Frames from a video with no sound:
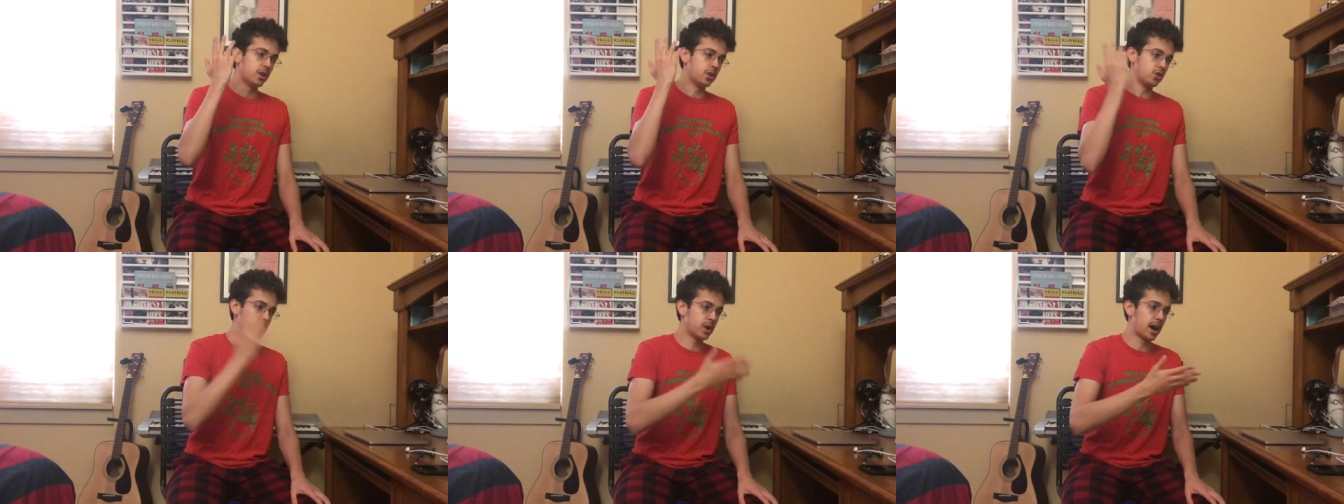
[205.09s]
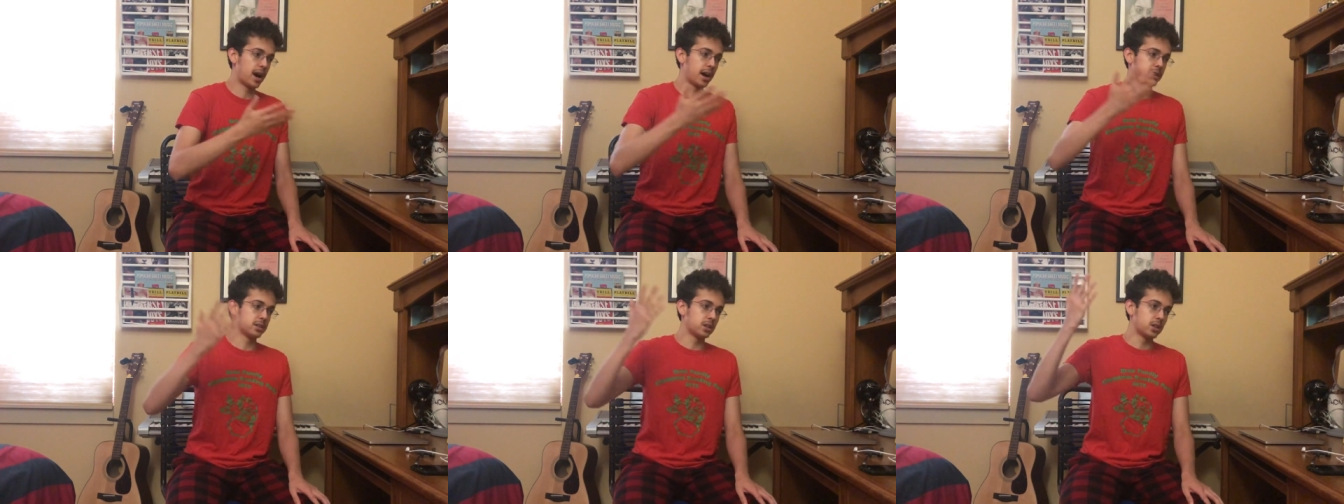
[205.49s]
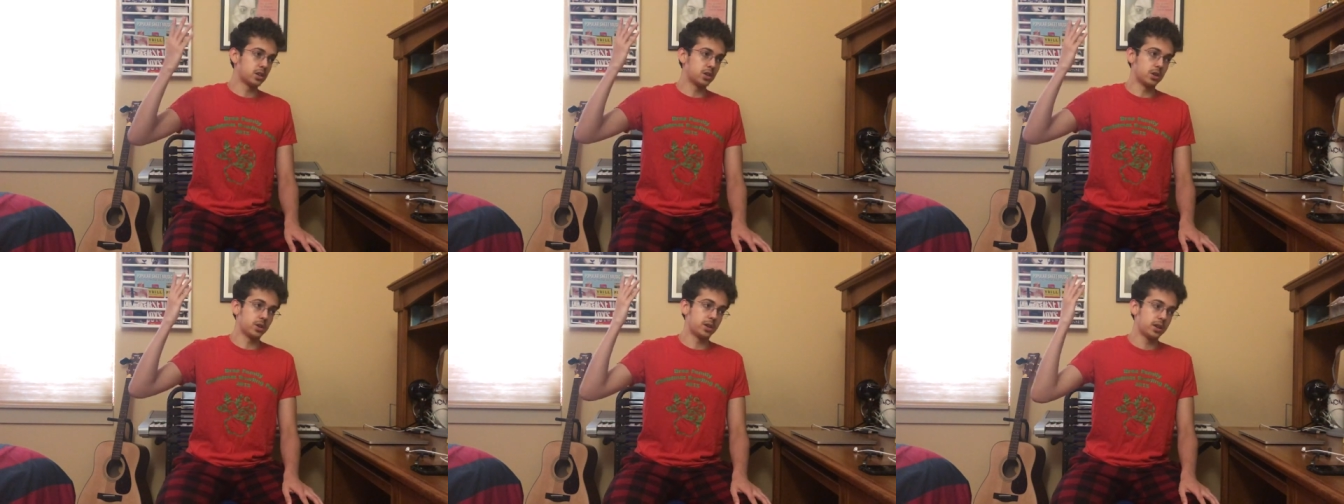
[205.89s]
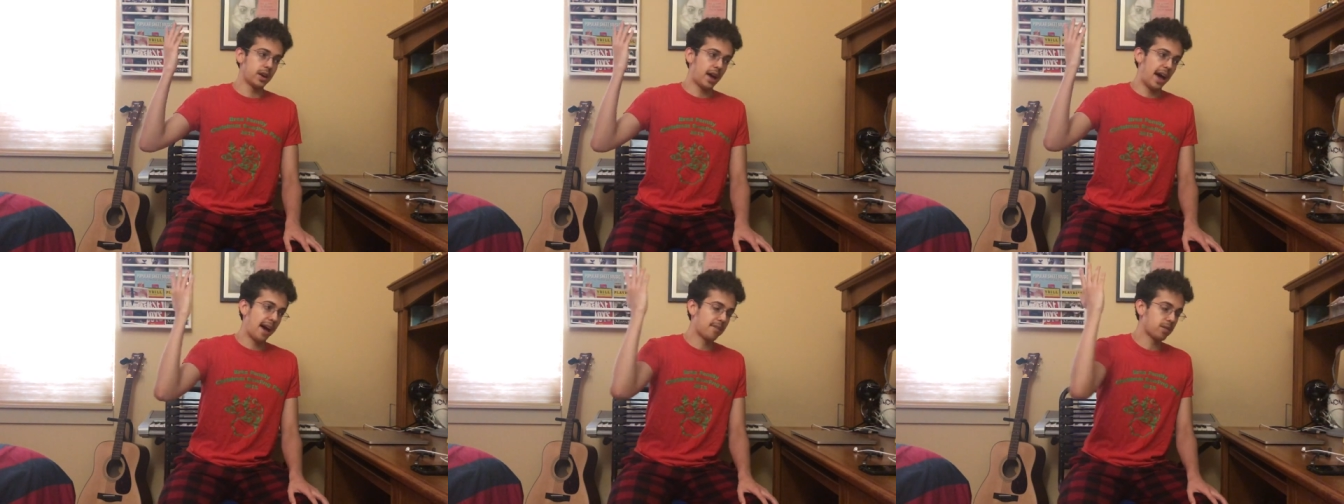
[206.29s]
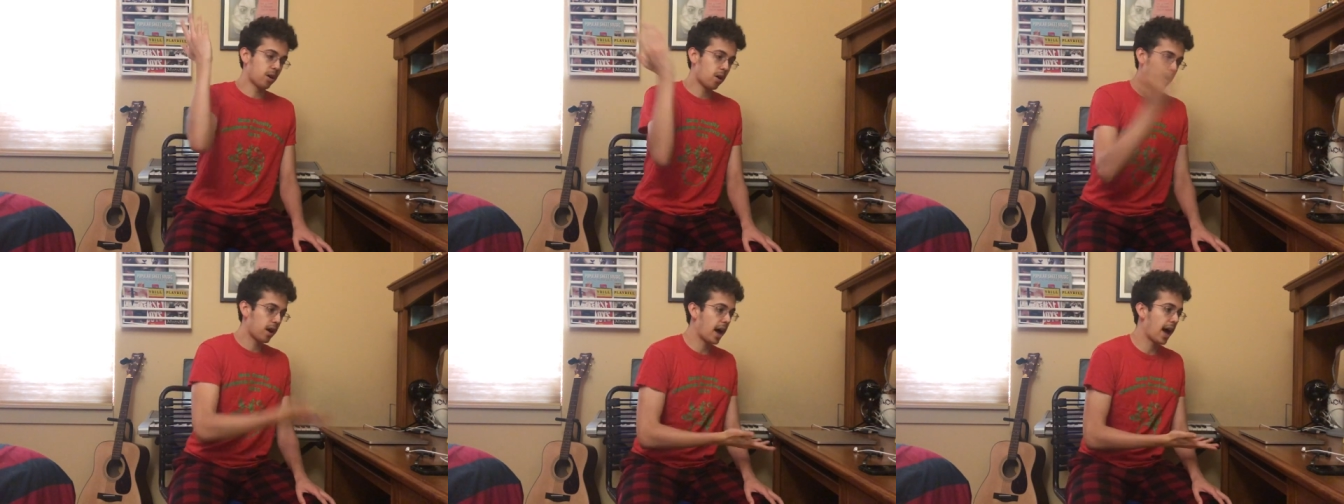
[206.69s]
you guys could have
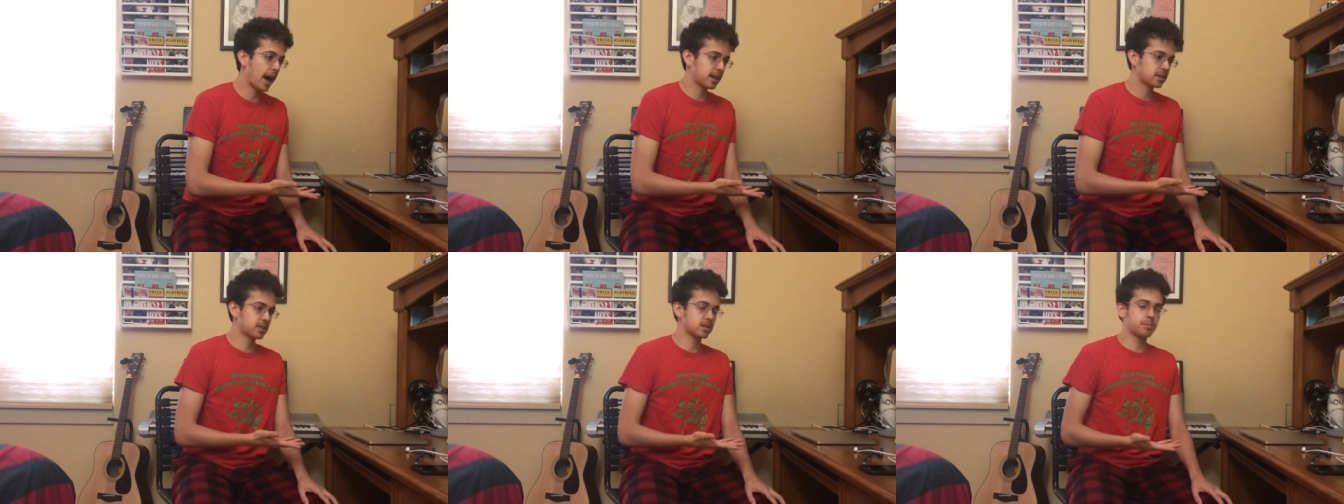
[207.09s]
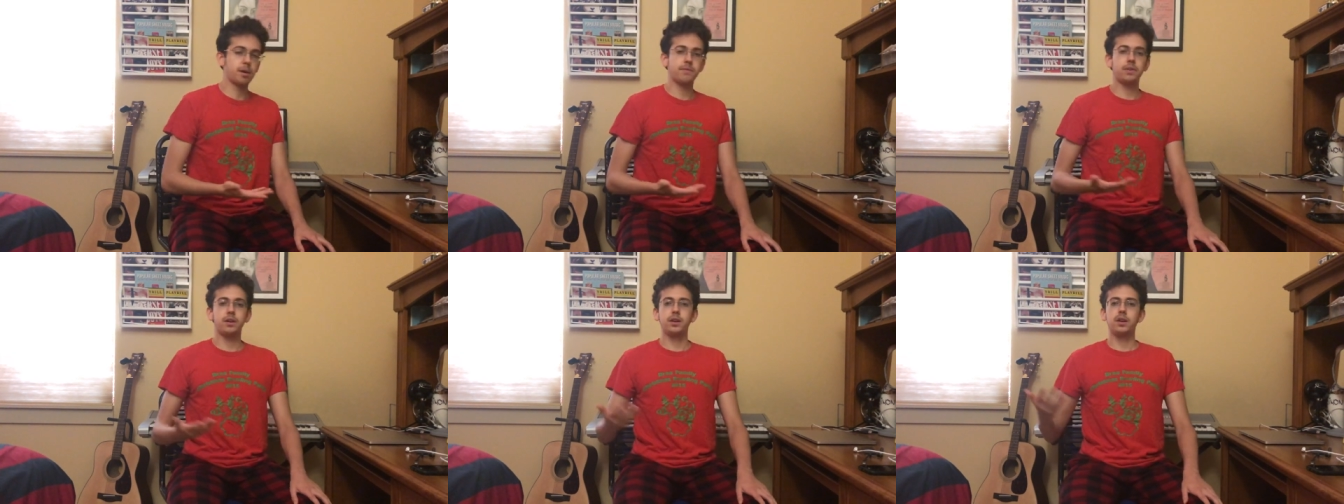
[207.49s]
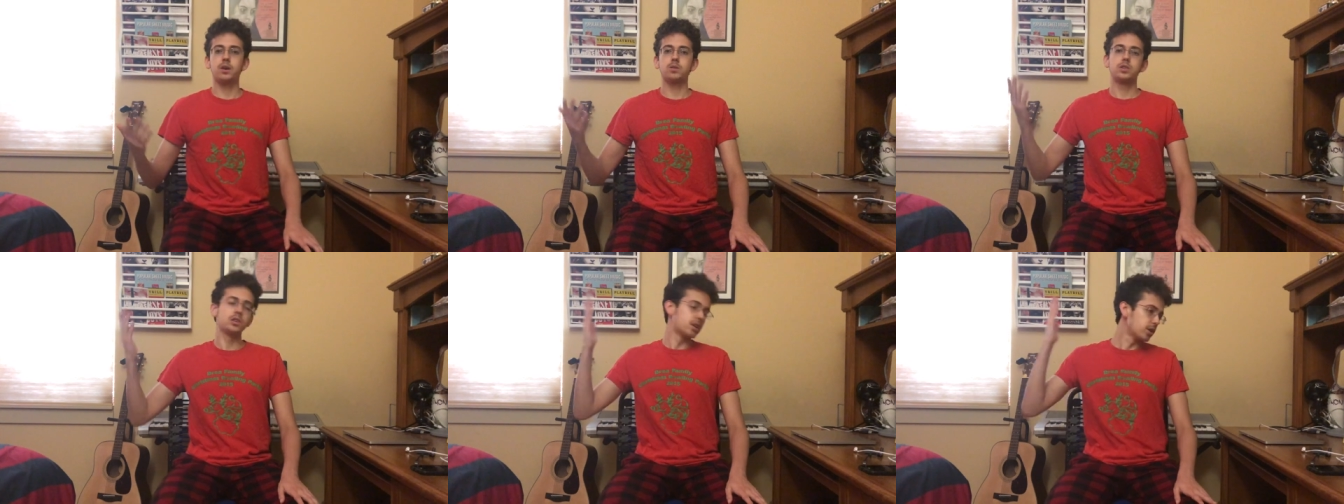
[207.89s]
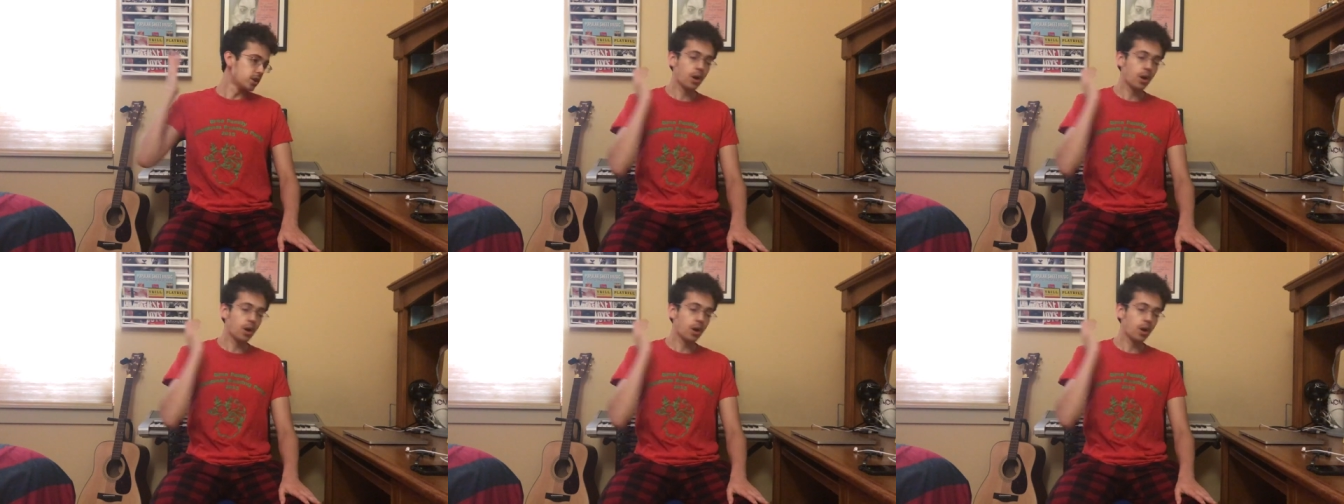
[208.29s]
access to my videos,